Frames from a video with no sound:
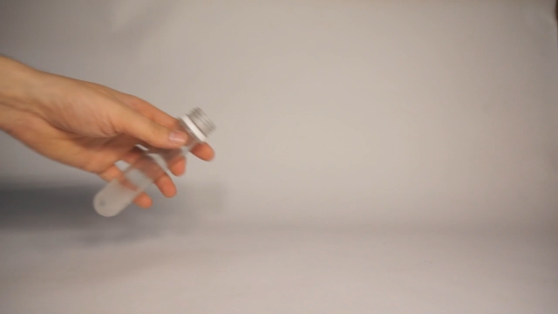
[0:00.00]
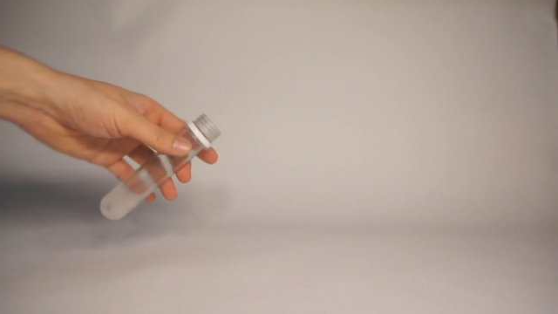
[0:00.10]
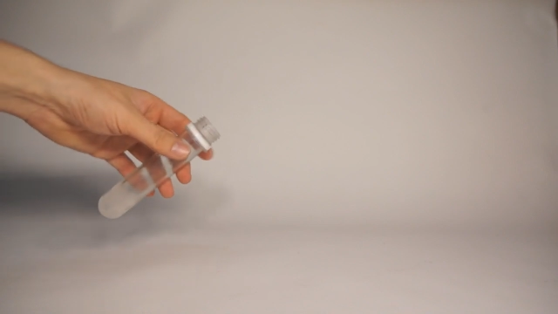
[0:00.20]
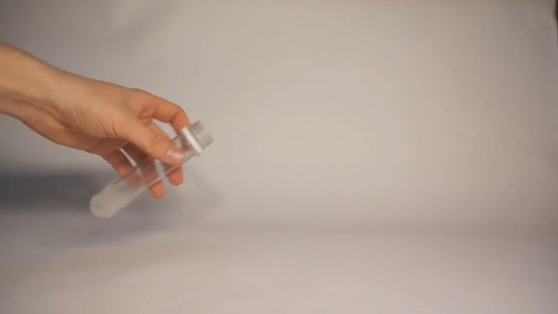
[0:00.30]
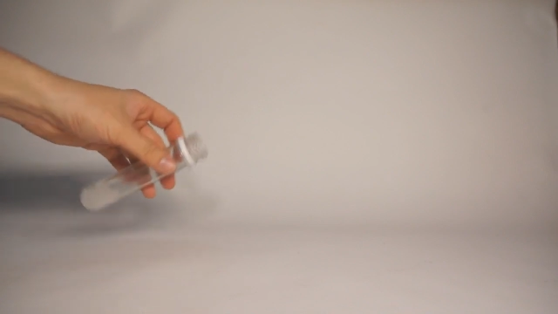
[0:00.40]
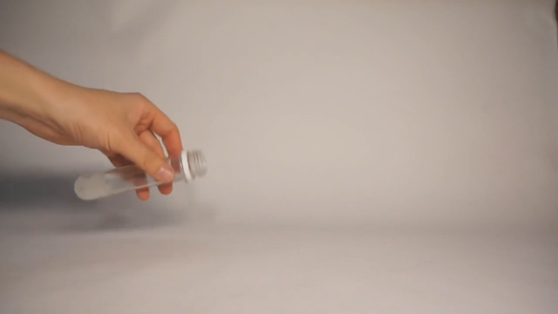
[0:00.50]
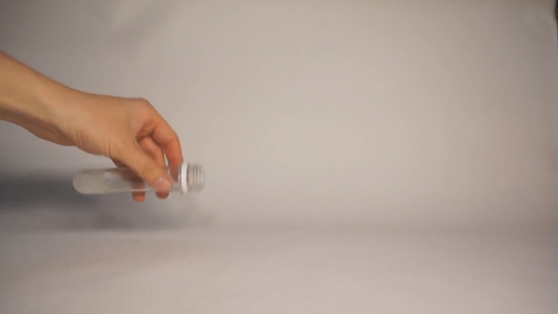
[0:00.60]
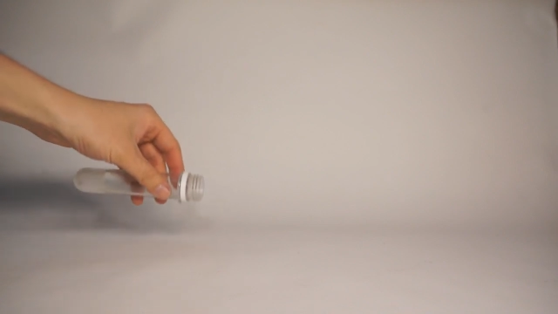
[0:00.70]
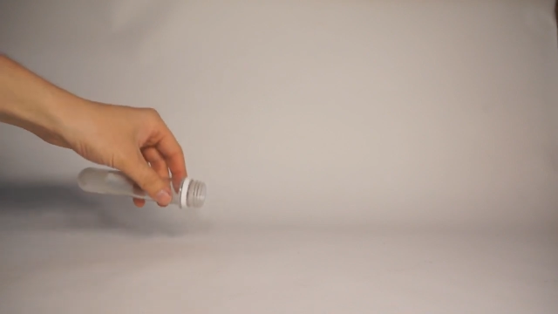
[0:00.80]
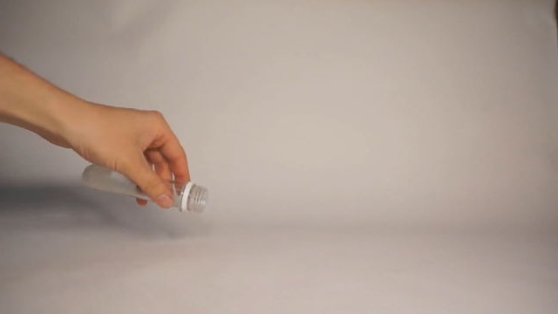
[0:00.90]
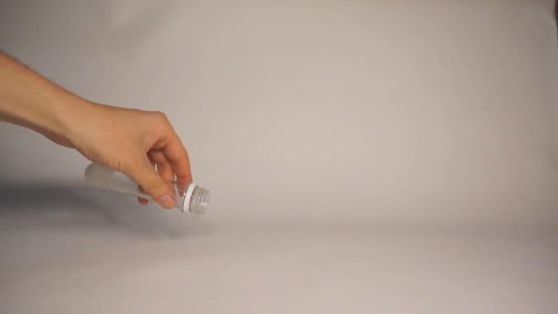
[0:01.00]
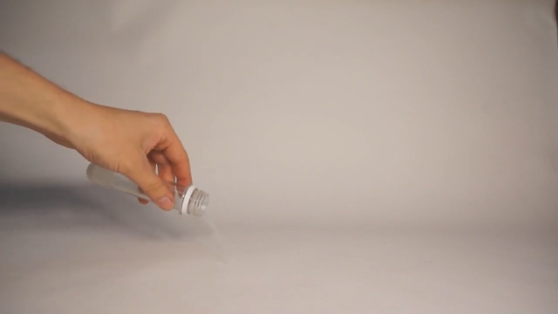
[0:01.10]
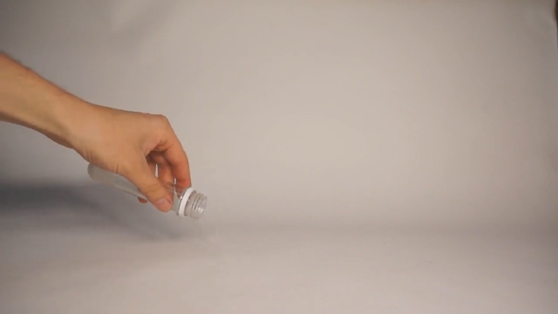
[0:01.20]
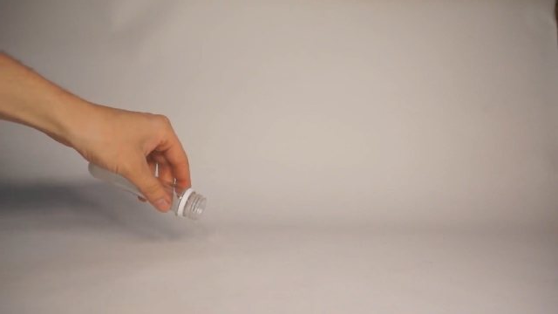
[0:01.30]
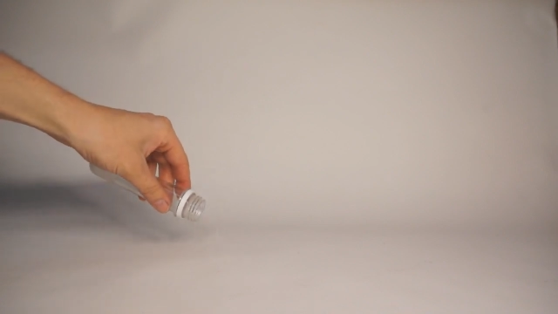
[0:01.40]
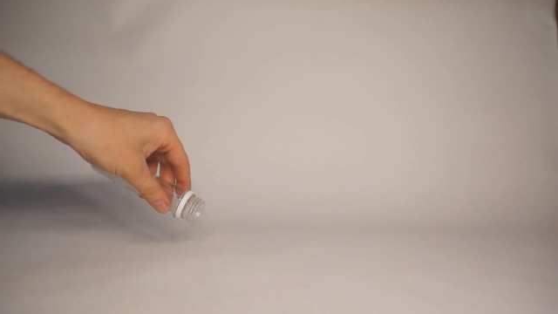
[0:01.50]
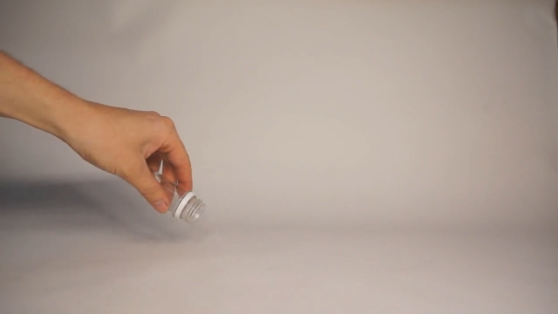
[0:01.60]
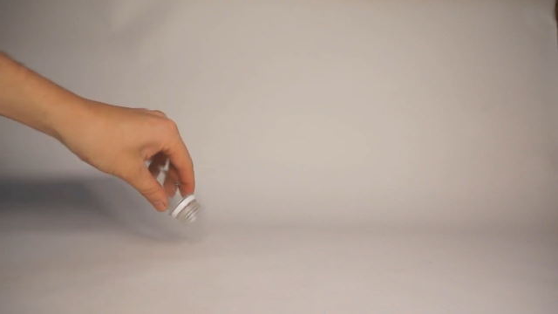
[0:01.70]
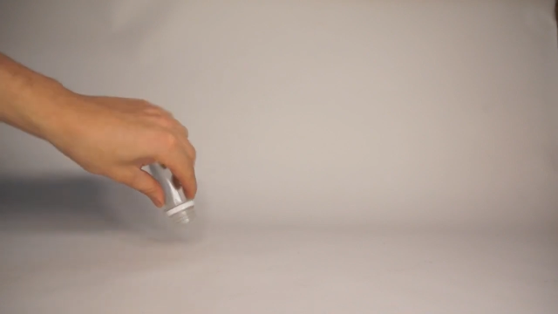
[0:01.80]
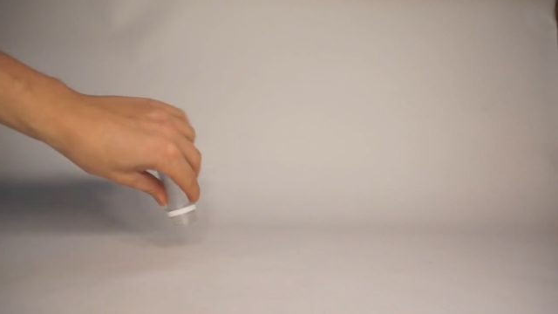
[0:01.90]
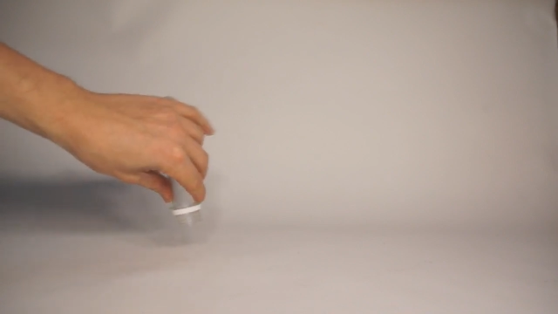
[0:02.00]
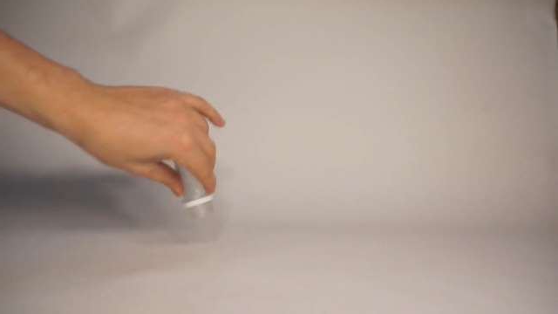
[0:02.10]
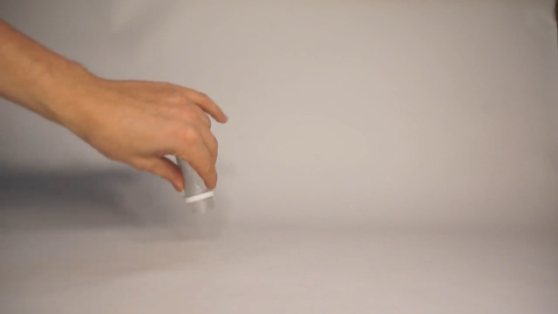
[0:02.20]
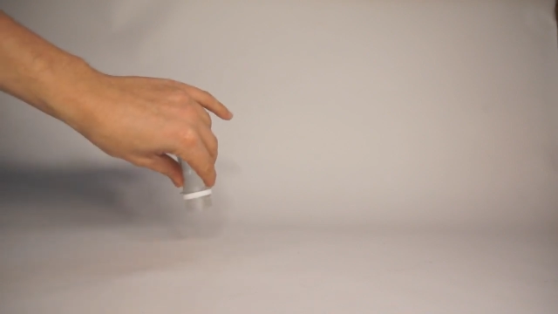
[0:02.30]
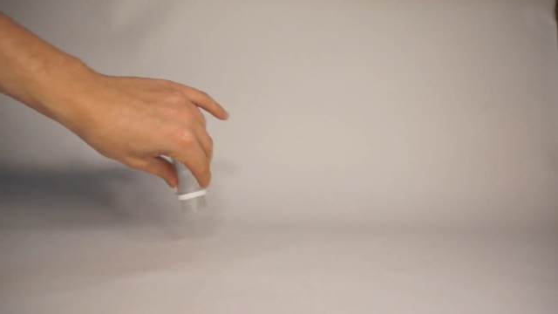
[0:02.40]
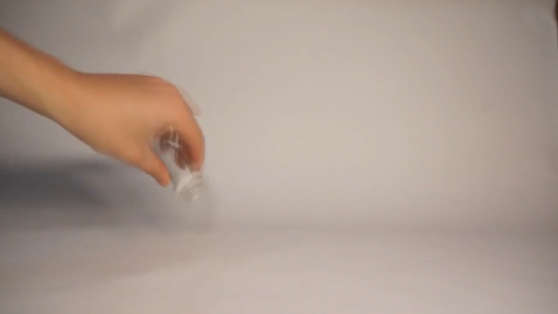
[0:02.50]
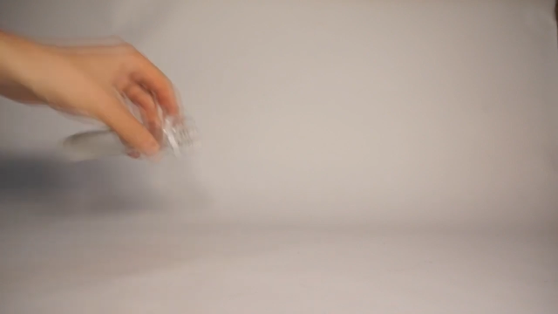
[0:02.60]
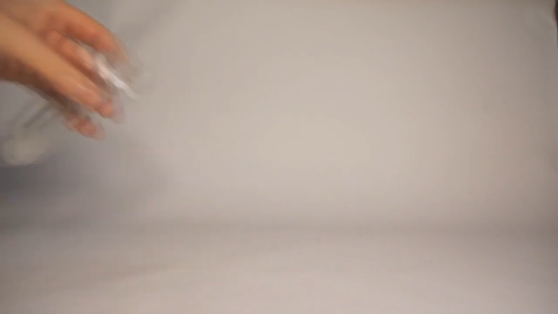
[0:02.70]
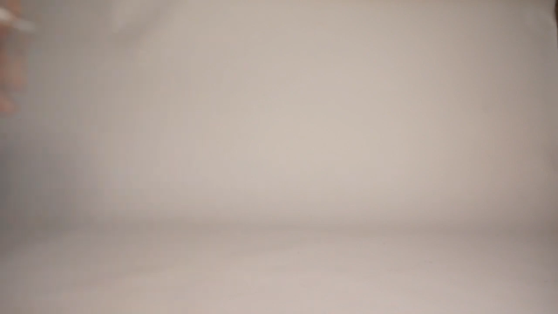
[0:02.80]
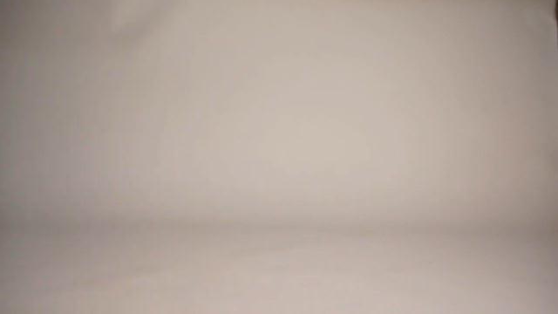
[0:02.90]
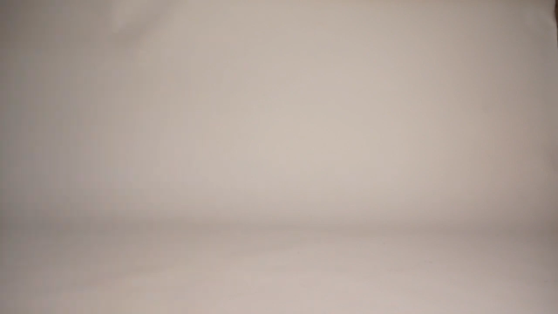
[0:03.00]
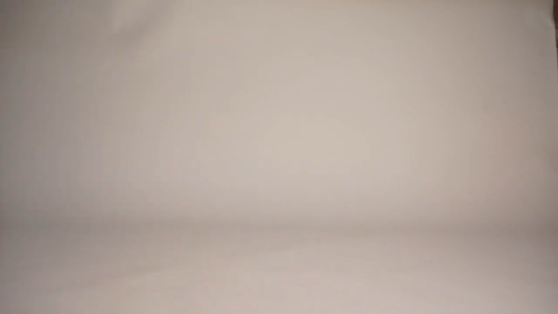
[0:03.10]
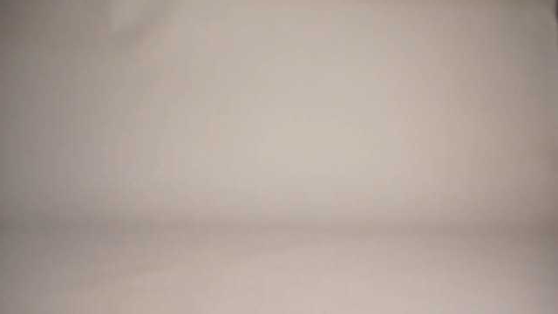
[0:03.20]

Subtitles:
(no speaker visible)